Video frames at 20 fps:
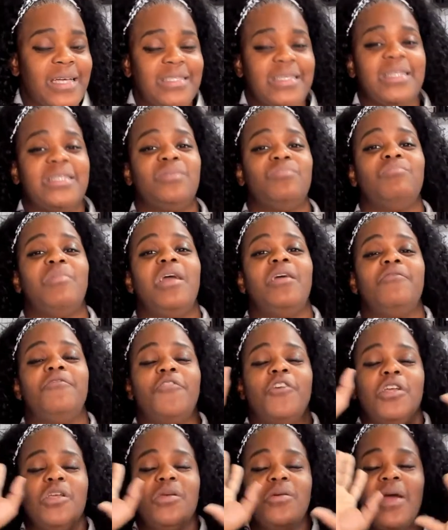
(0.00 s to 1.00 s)
it's meant
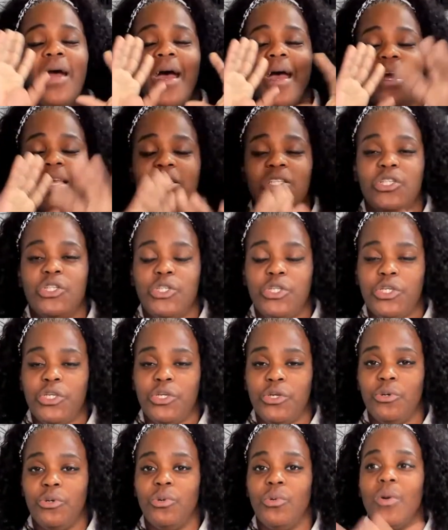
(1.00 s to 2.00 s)
for you guys
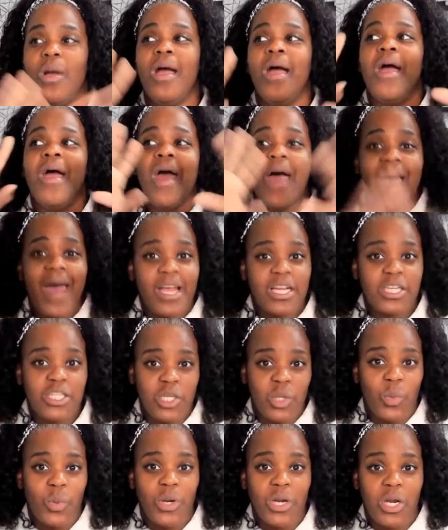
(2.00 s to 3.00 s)
to
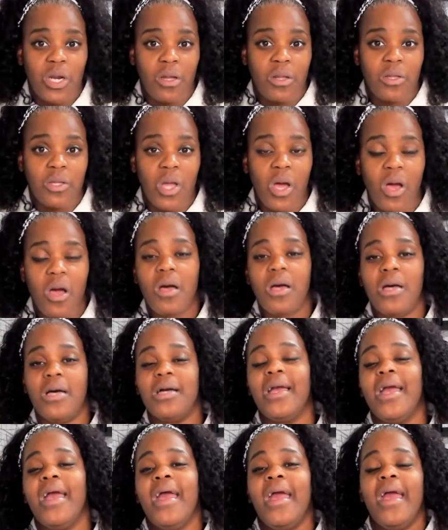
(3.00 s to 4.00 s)
actually work
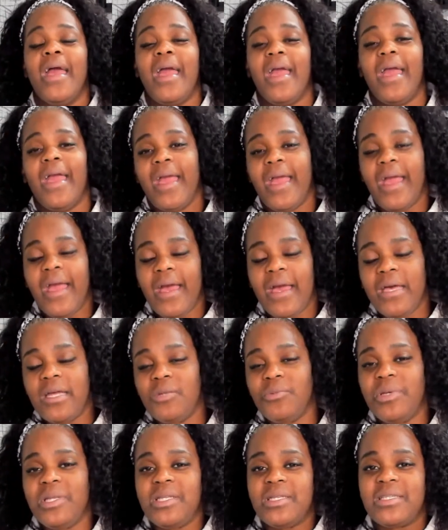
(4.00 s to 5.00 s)
along. And
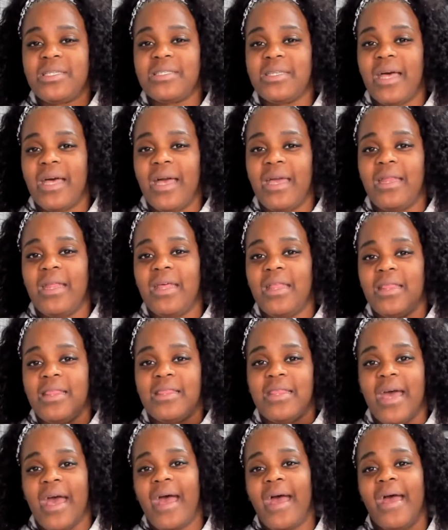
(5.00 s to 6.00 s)
we decided
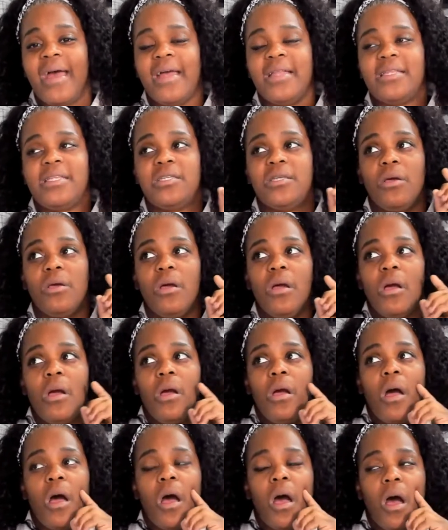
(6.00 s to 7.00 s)
that
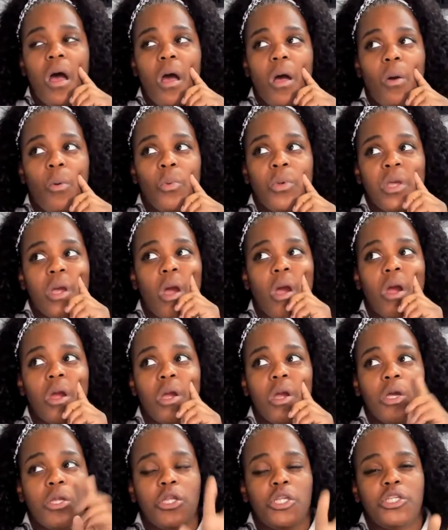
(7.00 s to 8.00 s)
we are
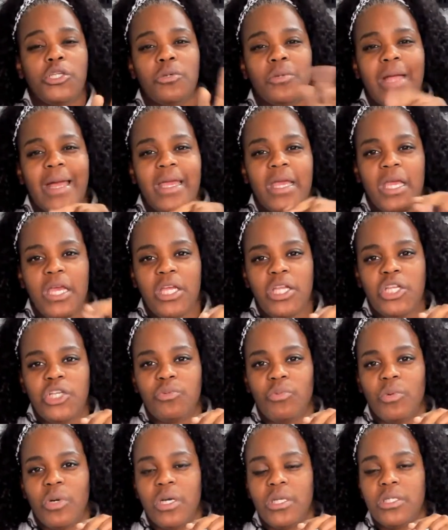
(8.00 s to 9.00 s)
going to do like each
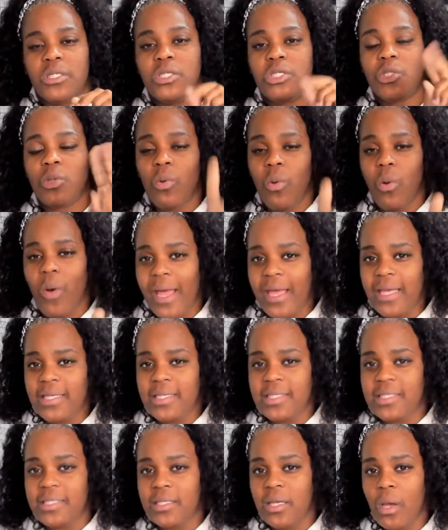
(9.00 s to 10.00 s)
one
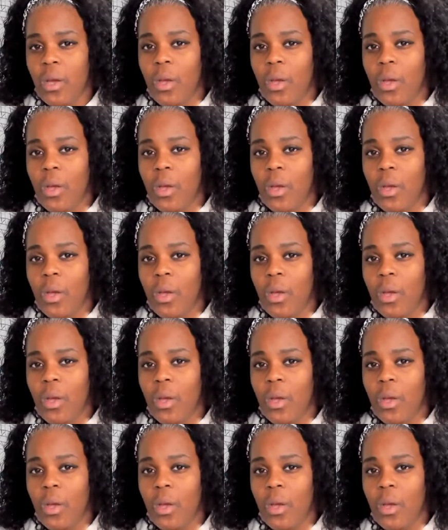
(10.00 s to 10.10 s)
twice.